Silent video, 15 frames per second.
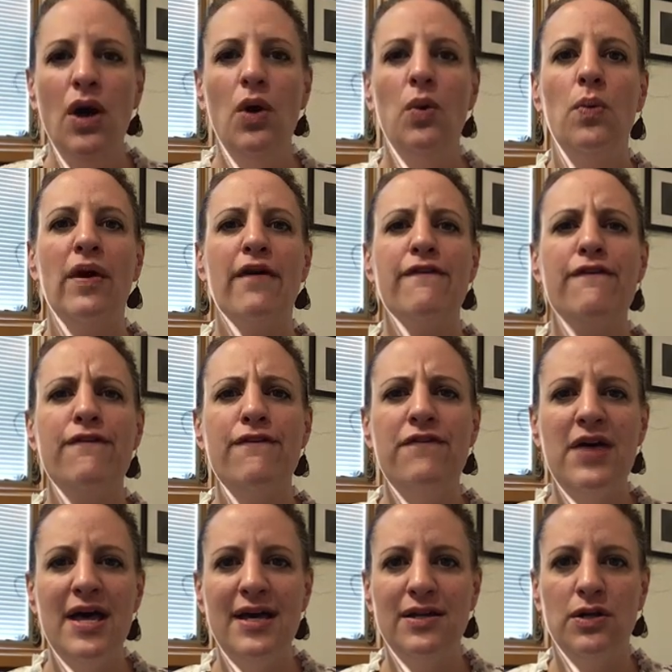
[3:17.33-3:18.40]
We're
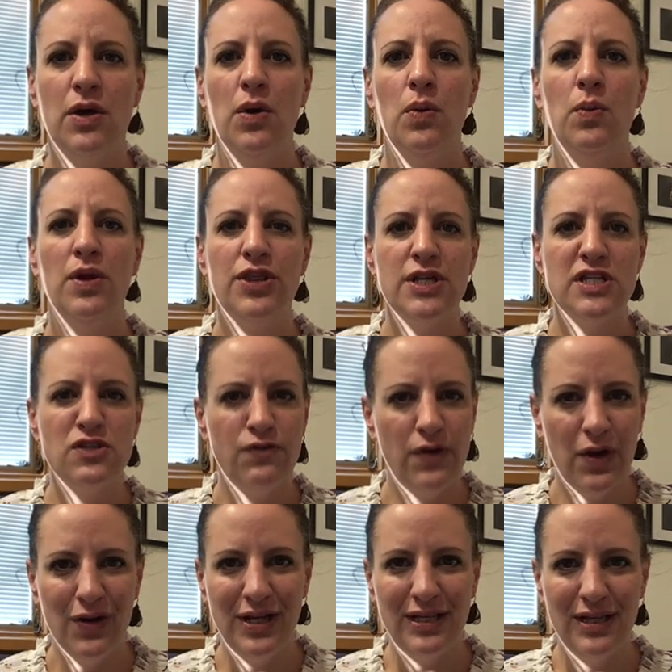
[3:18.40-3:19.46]
fed with his
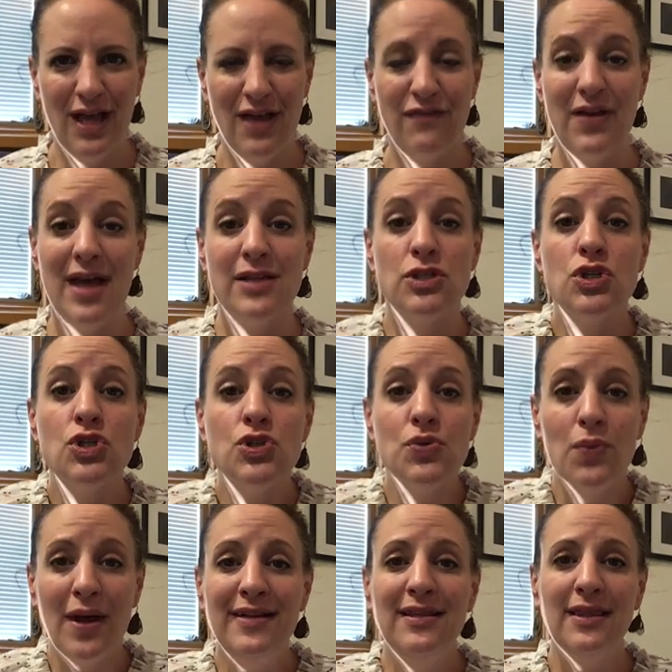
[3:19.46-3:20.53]
very life and
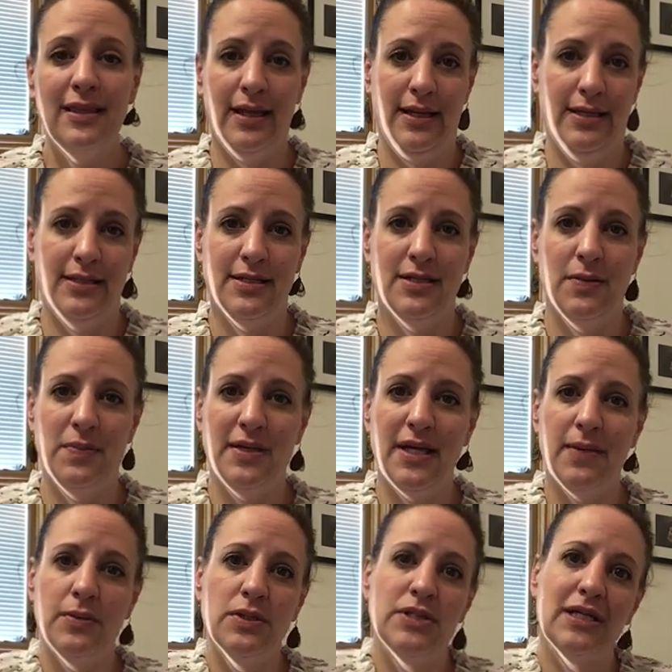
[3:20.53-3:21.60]
strengthened to be
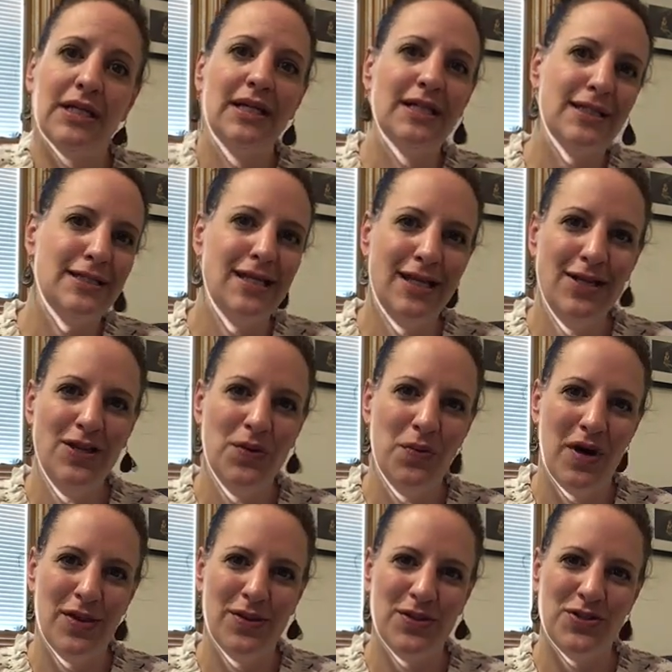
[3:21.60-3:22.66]
able to continue
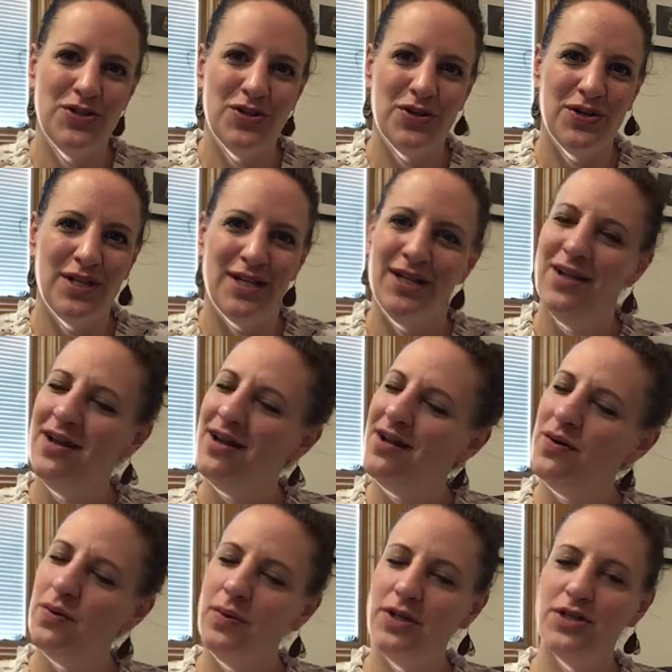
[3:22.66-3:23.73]
on this journey,
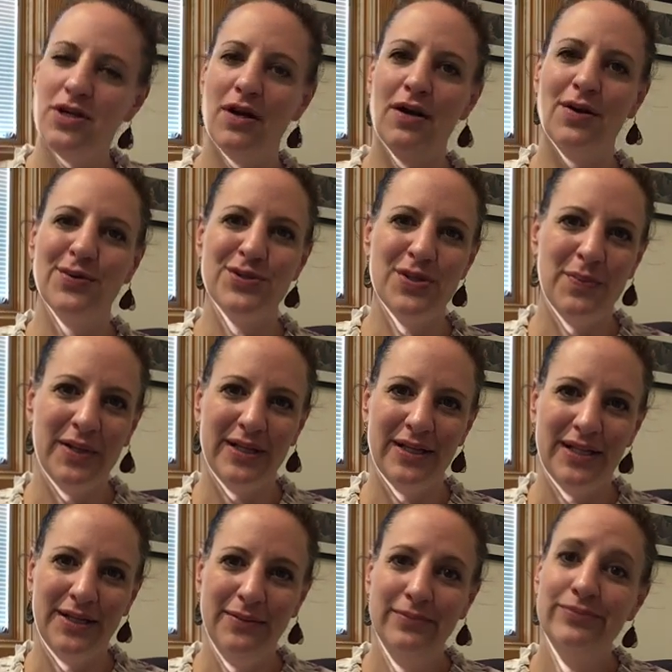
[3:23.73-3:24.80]
which
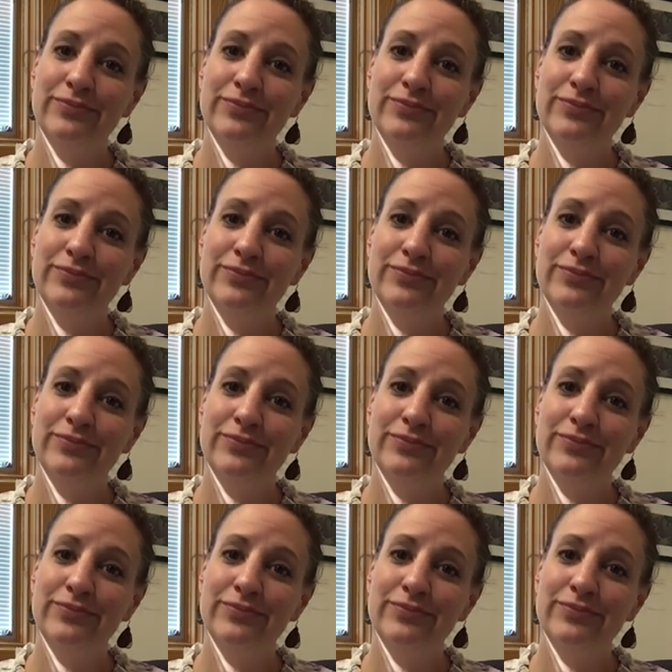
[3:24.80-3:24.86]
ultimately